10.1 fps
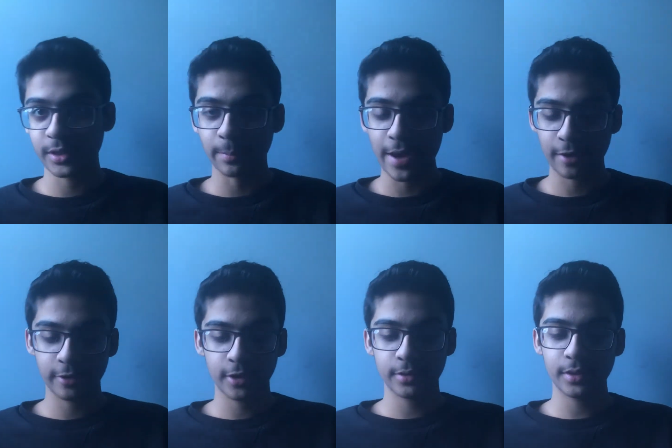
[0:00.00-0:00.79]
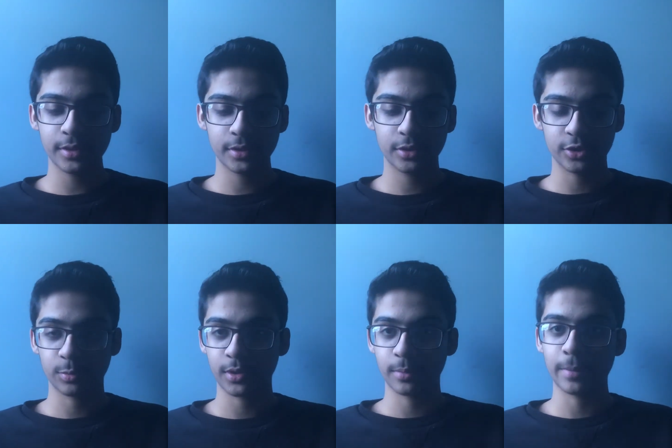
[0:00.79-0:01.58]
the battery on this, just
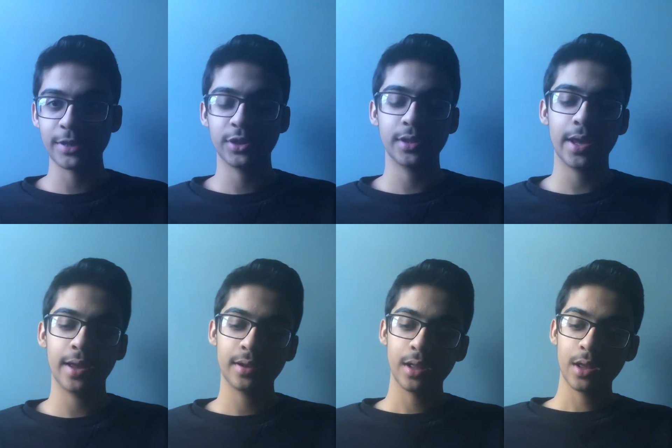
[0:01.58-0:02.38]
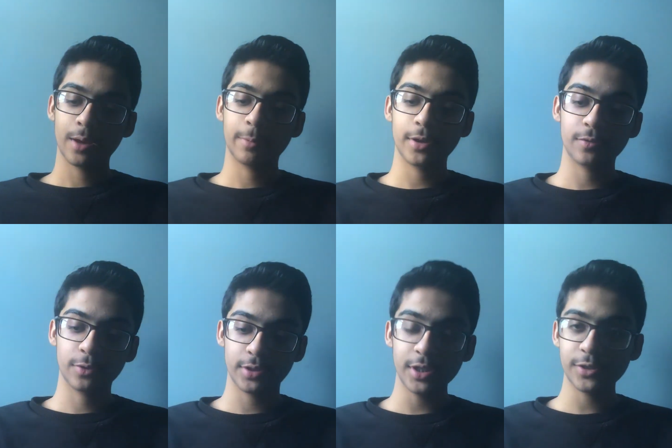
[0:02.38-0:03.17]
want to mention that. But
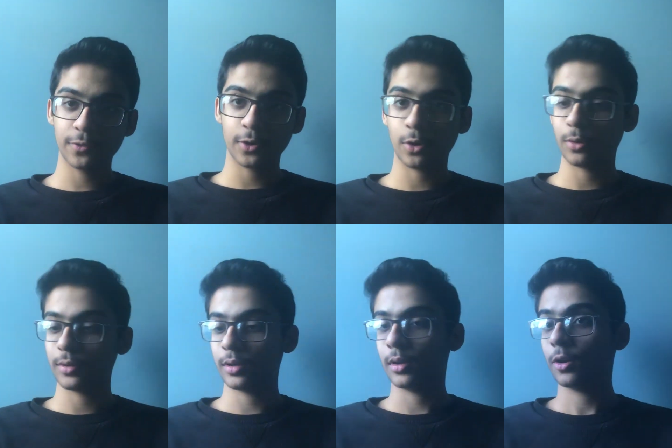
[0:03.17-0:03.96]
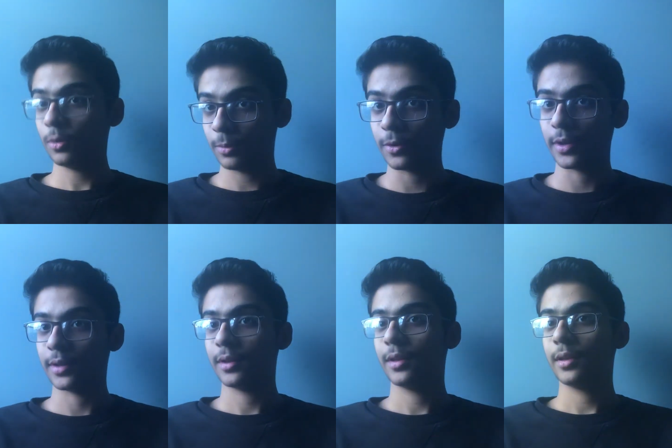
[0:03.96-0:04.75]
for this phone, oh boy,
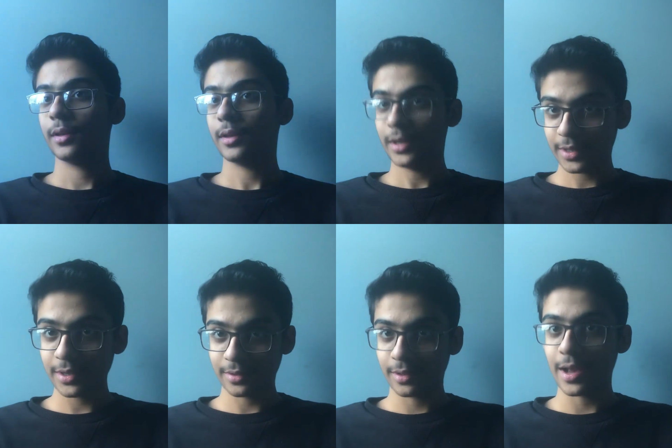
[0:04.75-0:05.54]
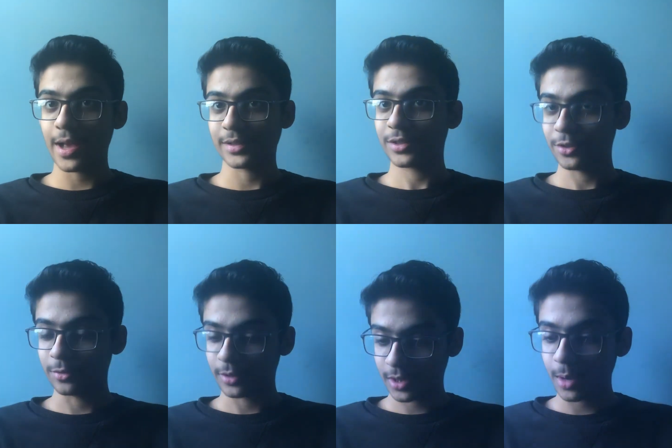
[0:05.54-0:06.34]
it can last
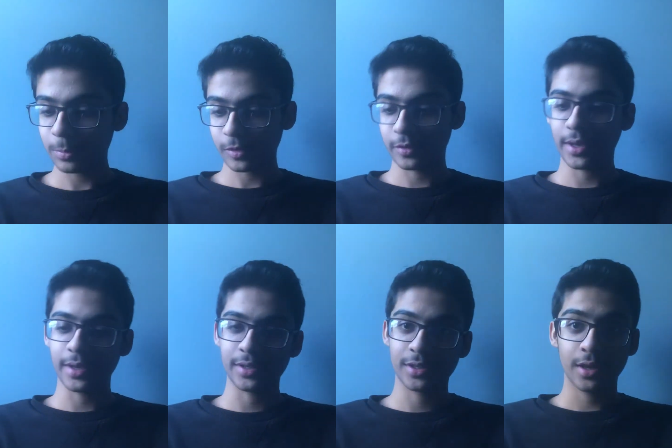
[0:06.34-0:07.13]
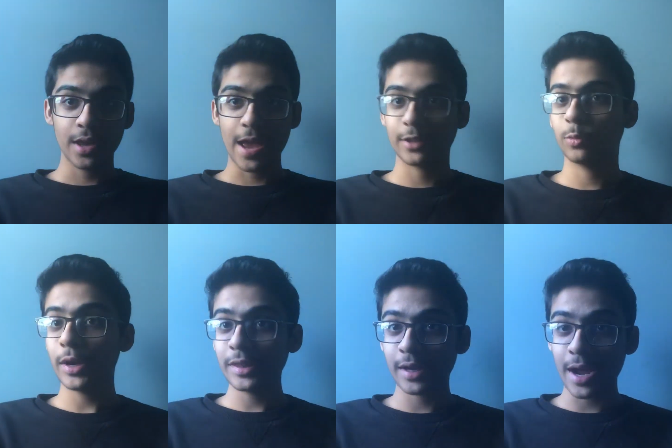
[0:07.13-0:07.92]
you a couple of days. And the
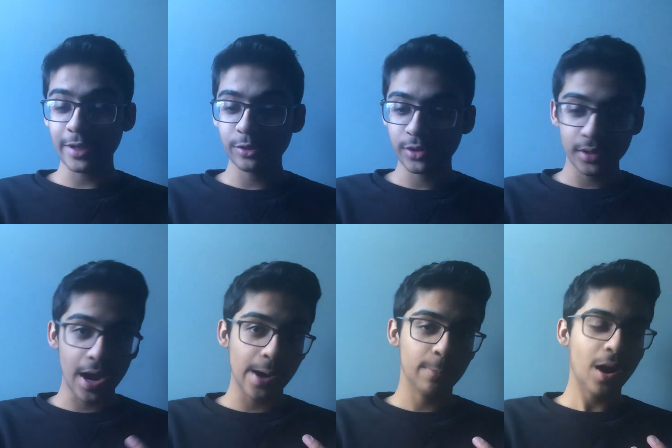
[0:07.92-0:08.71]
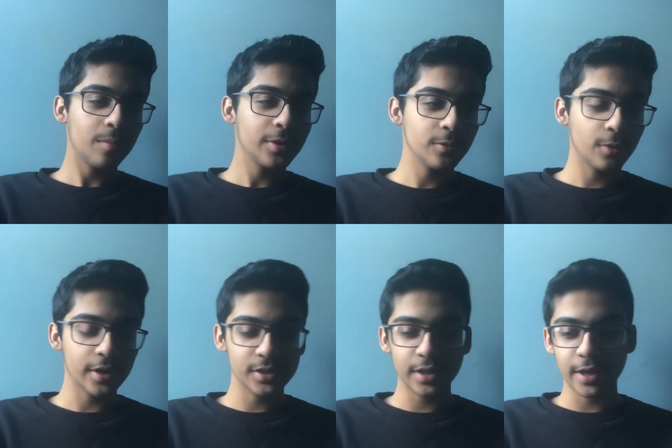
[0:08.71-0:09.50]
way that I use it, I probably want
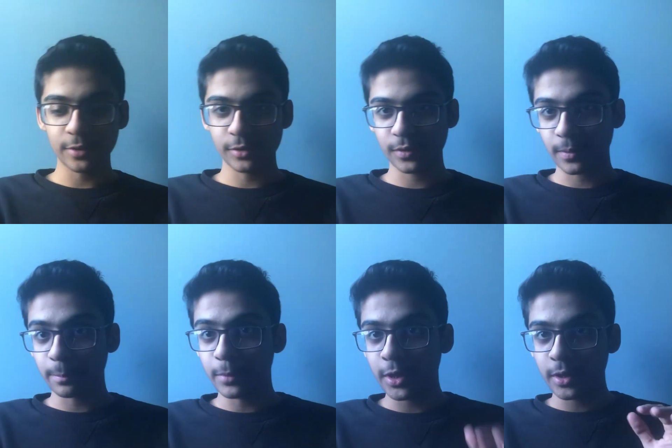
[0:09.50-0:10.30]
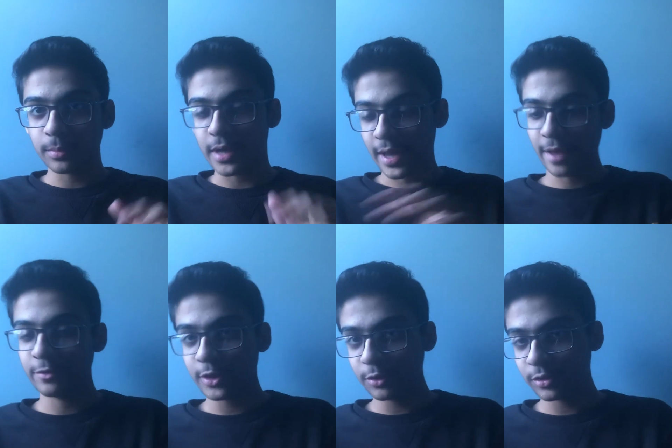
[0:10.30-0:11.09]
to say I use it from medium to
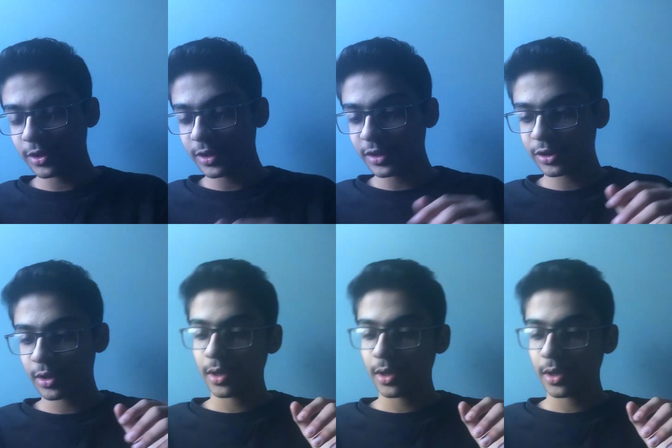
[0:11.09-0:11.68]
heavy usage,